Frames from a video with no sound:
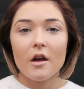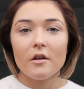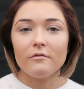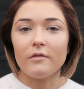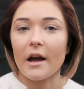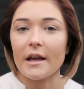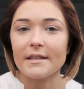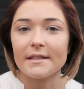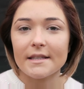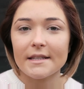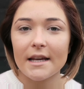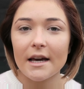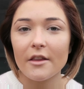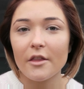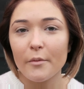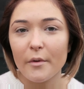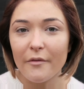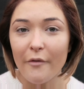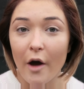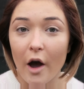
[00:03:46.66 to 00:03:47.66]
Right, so now that
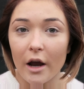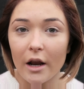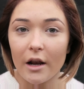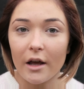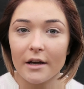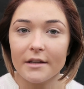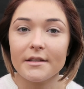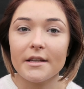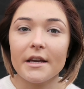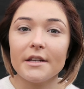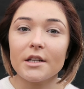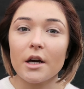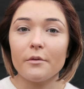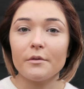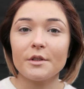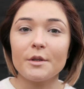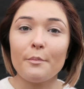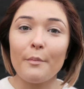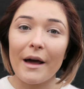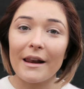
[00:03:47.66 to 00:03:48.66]
we've highlighted, I
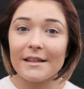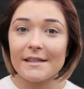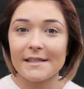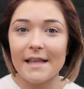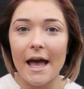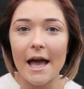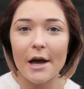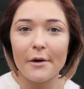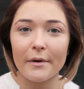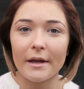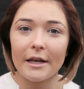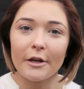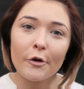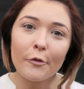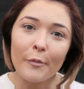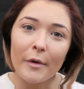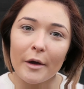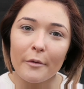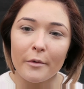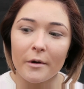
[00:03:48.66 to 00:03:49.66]
want to balance that out a little
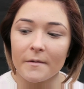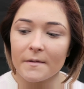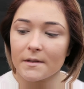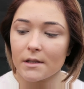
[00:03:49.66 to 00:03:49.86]
bit with